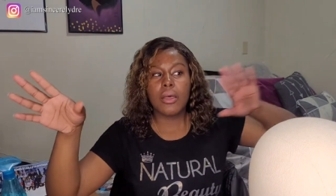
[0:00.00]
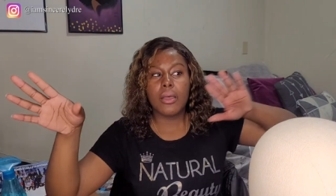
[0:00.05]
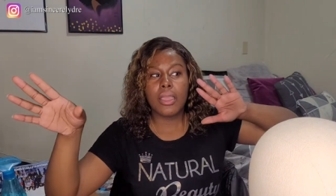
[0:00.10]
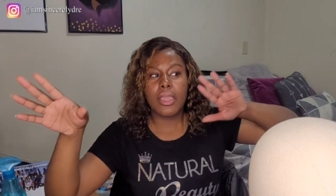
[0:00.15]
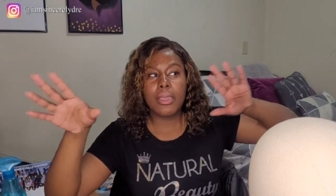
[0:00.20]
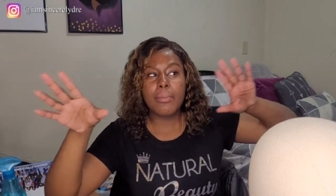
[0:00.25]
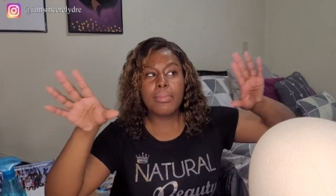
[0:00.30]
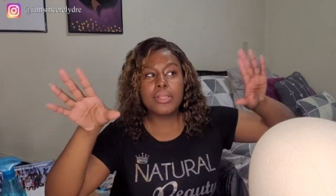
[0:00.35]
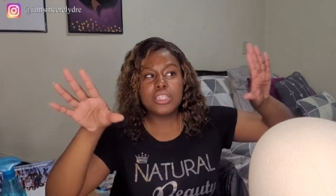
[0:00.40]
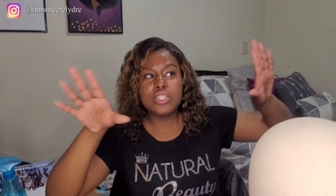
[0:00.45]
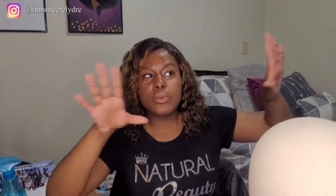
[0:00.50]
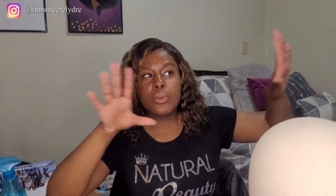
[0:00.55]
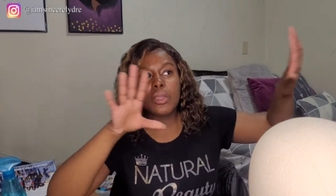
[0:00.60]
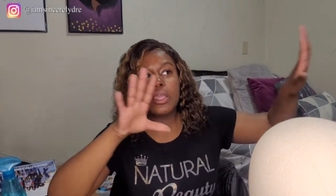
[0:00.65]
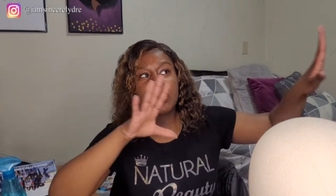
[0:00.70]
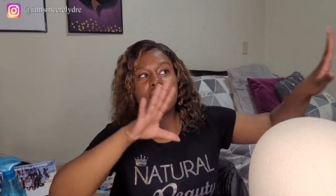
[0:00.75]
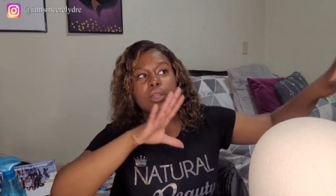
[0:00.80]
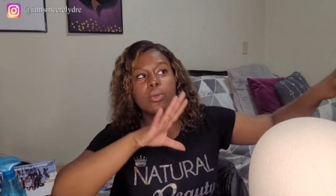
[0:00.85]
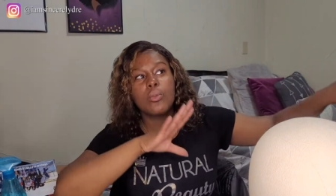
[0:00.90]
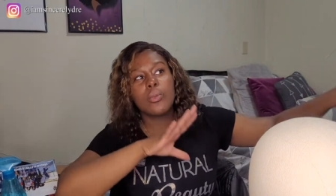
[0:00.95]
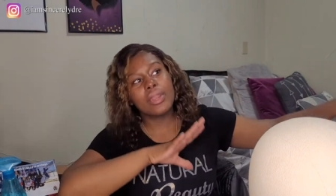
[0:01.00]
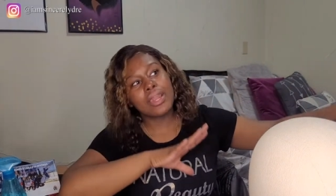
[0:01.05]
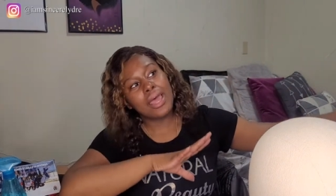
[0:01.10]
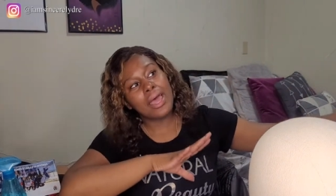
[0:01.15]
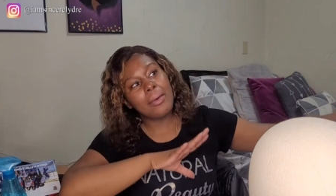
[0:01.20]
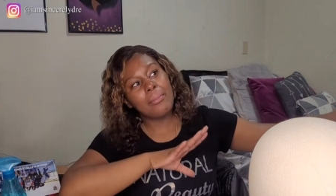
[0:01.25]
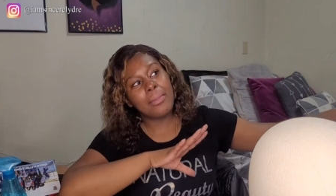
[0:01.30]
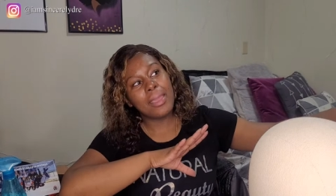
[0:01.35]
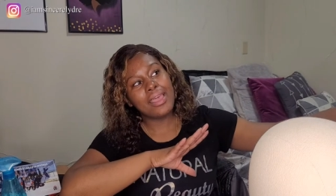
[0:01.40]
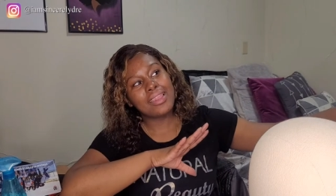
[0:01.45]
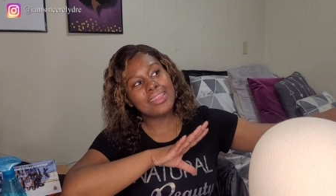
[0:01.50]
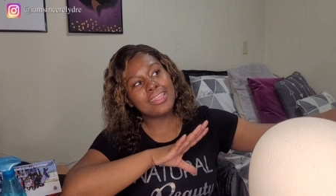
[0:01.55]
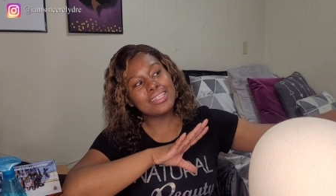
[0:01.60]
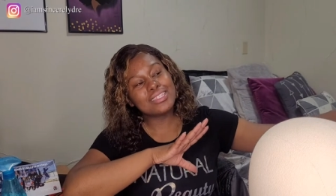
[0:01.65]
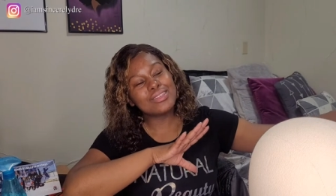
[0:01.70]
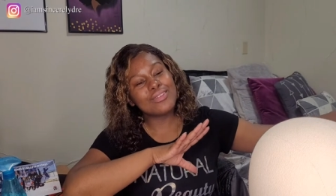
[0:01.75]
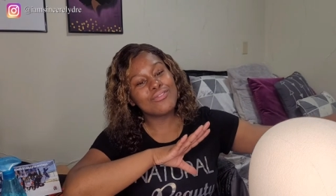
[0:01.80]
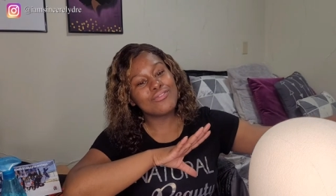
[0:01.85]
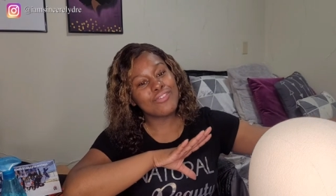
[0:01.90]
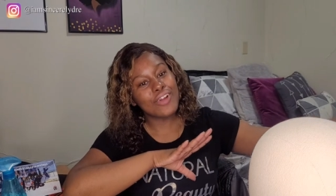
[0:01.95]
in between when I made
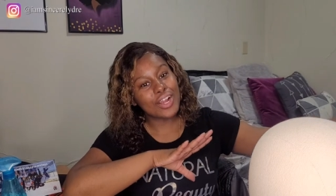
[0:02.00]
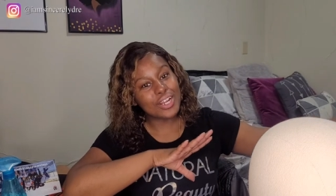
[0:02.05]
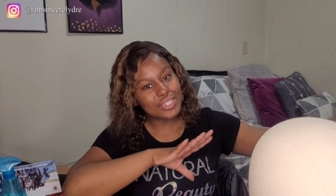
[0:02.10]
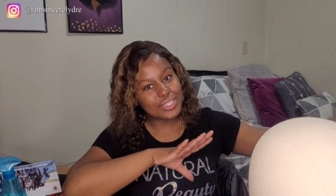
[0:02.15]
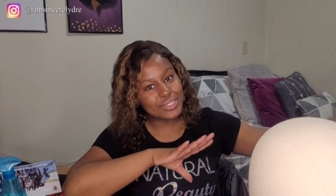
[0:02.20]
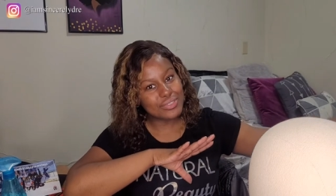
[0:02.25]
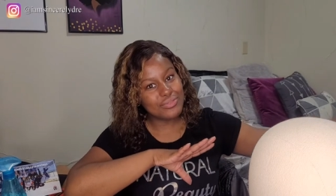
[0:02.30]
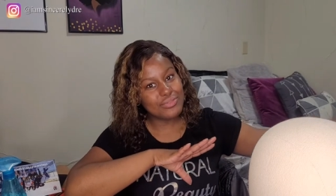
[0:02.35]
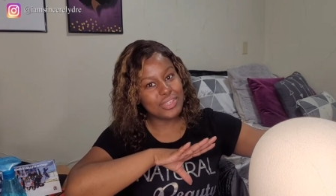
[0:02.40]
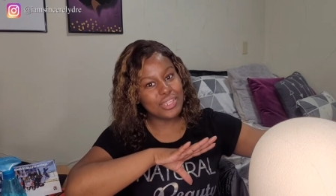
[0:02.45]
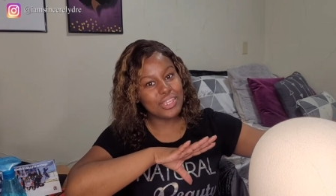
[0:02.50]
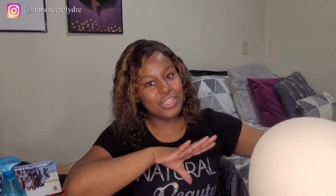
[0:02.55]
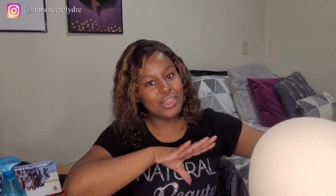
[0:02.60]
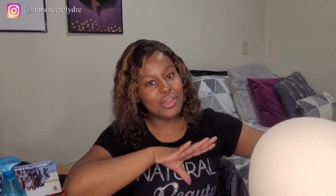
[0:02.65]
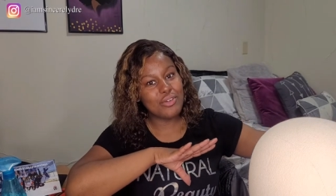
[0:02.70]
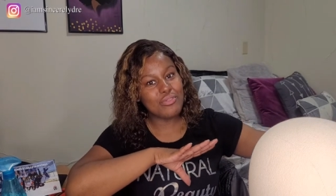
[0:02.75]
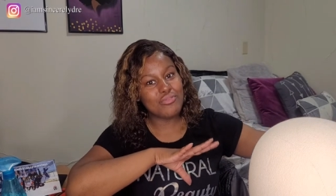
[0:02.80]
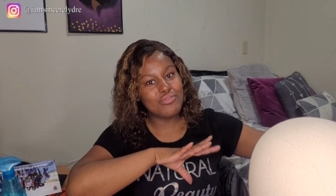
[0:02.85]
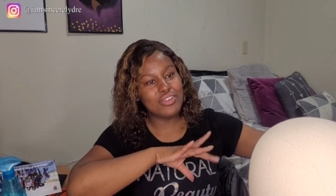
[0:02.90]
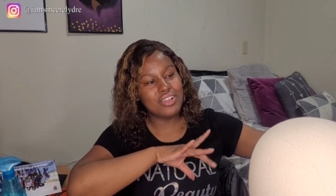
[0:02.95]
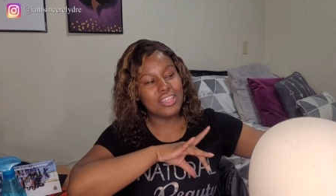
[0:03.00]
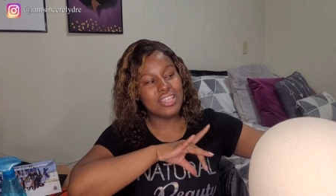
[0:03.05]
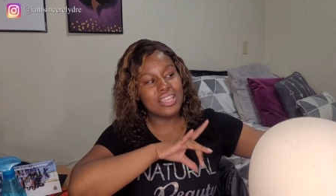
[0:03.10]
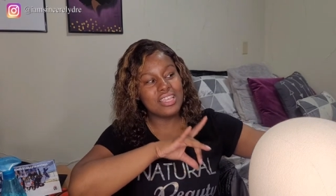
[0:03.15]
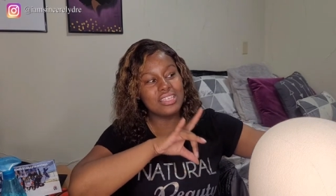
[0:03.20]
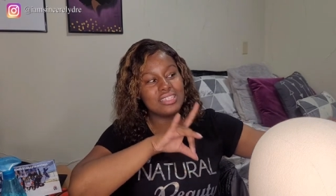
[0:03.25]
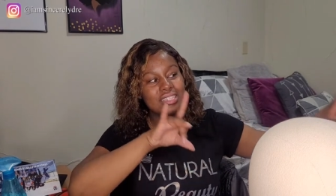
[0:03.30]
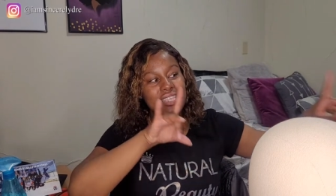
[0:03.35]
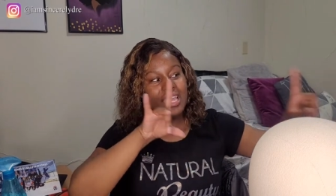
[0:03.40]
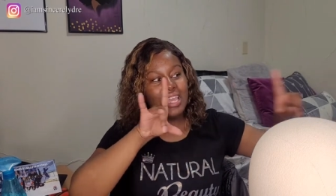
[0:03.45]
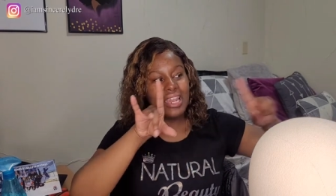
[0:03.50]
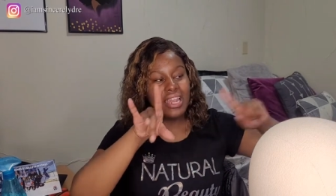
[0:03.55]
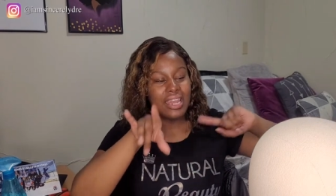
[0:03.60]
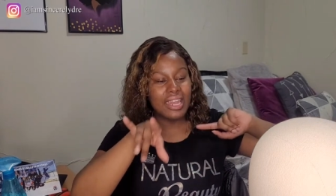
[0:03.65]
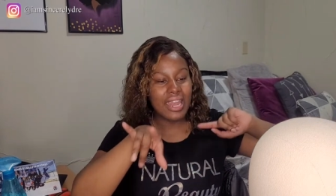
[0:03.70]
this first video for this and